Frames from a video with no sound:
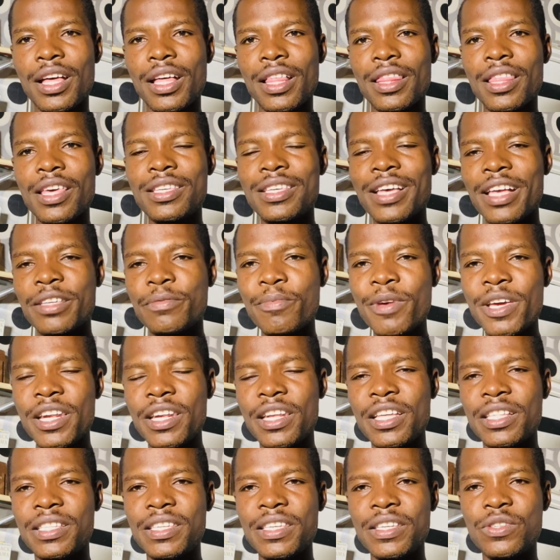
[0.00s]
This has been
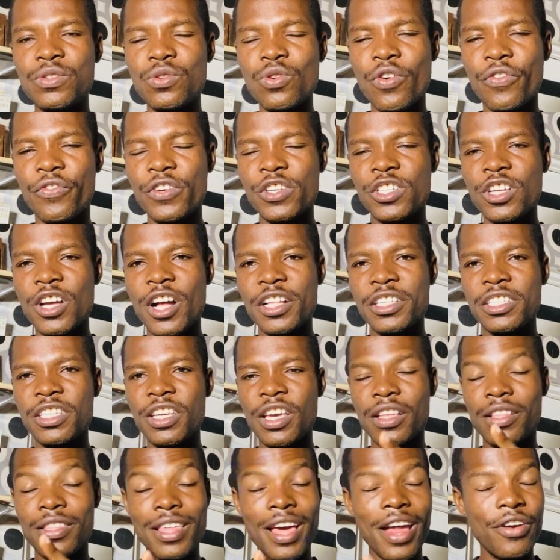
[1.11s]
DTC Official
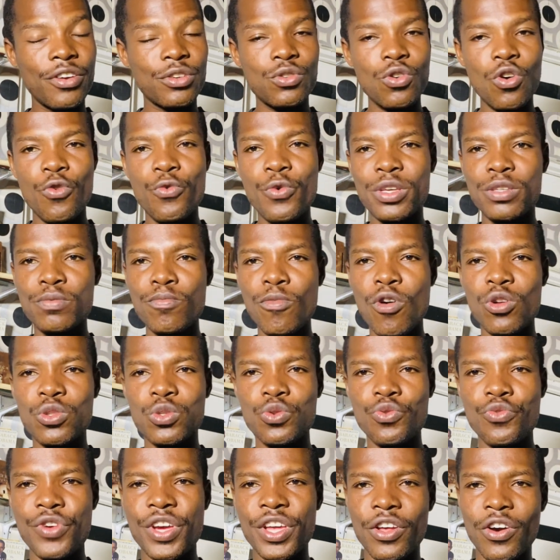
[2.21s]
GH. There is always more
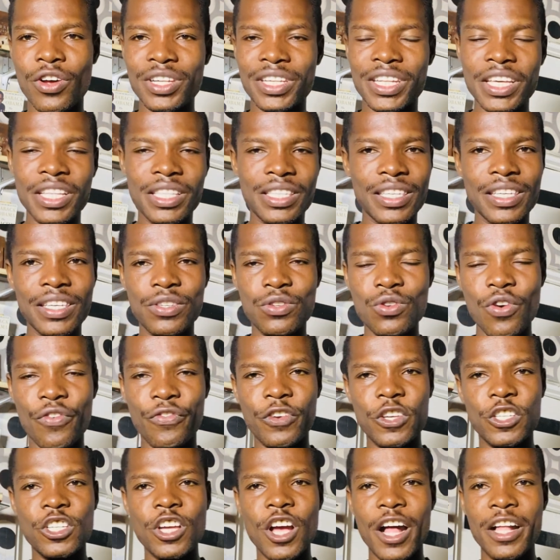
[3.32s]
to read on
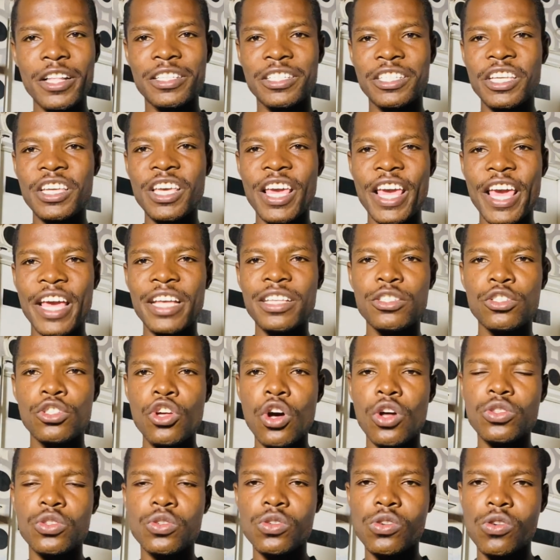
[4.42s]

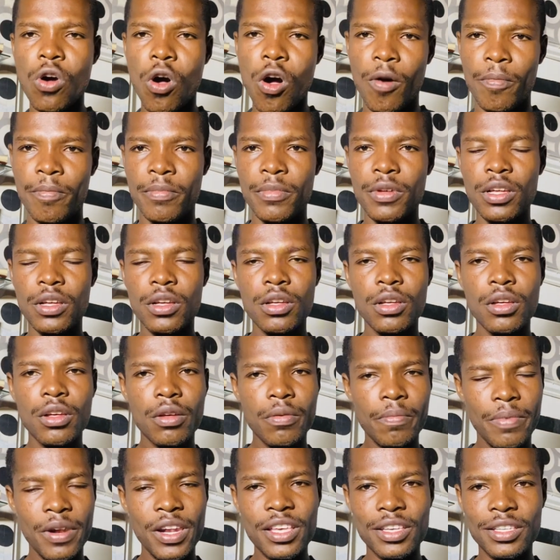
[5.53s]
dtcofficialgh.com.
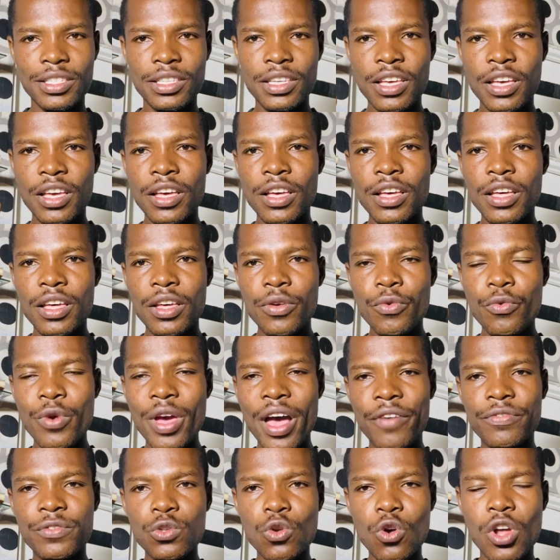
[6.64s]
Please, we
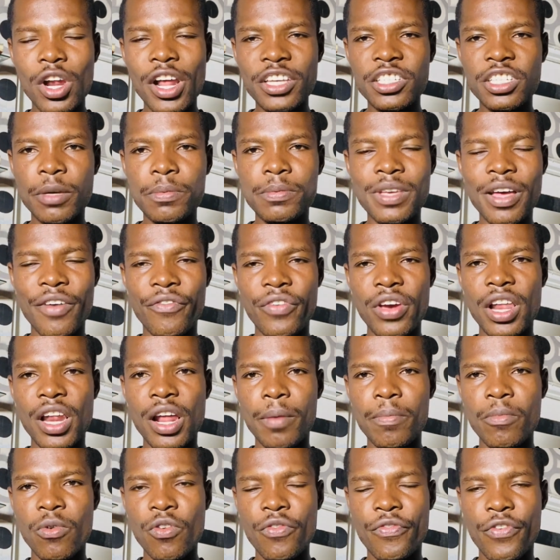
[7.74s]
have scholarships
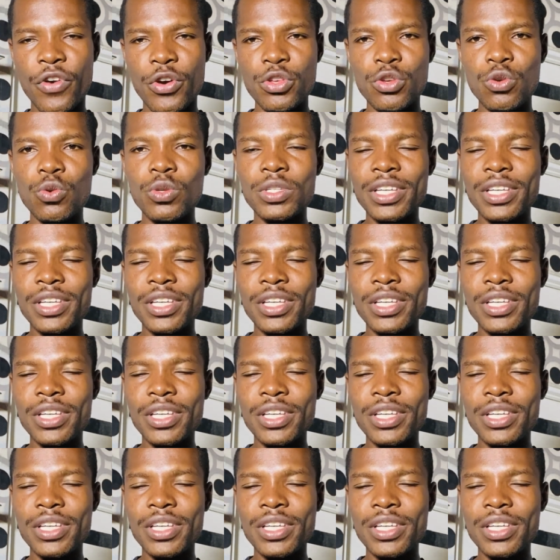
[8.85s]
available for you.